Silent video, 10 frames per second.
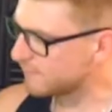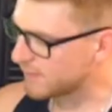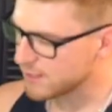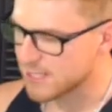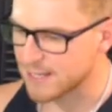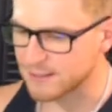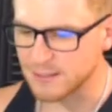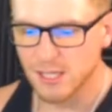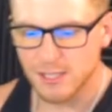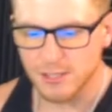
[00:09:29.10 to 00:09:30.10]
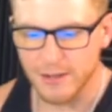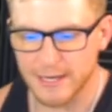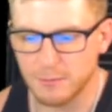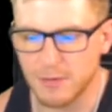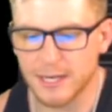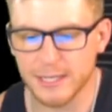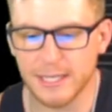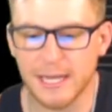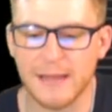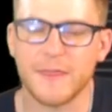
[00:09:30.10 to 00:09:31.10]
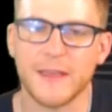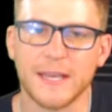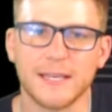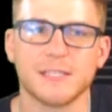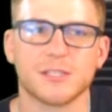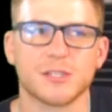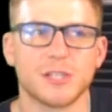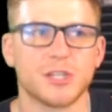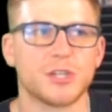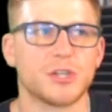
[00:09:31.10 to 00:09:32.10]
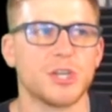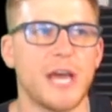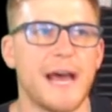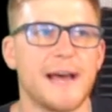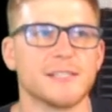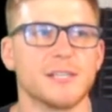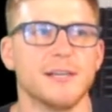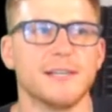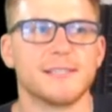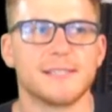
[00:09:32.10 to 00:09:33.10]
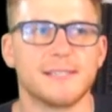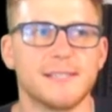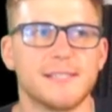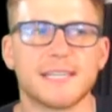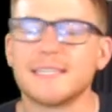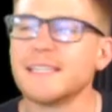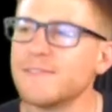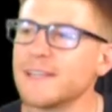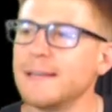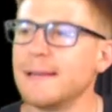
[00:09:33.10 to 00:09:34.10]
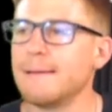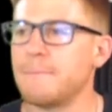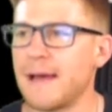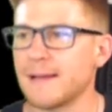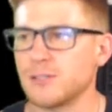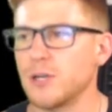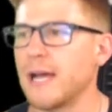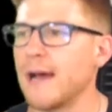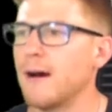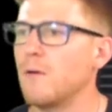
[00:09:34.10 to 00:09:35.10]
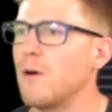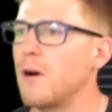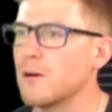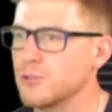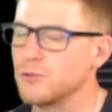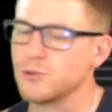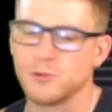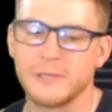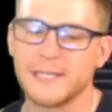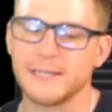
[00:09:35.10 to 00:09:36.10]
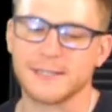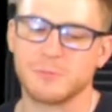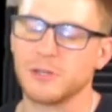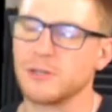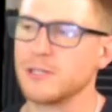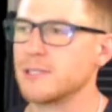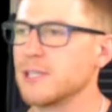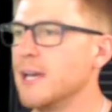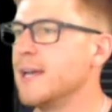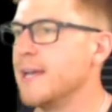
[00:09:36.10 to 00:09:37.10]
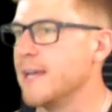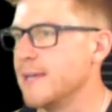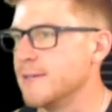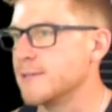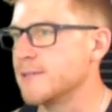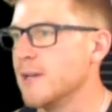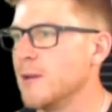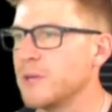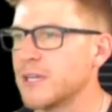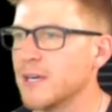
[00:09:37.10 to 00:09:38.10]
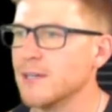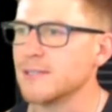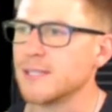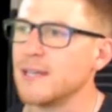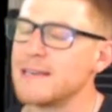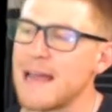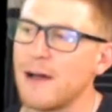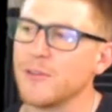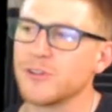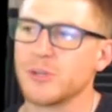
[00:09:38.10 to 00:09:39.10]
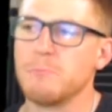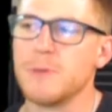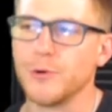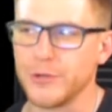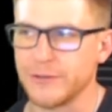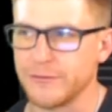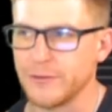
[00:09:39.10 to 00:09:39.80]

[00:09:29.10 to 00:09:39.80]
Exactly. So that commodity, I think, is has significant impacts on how our social media experience is because now there's a motive.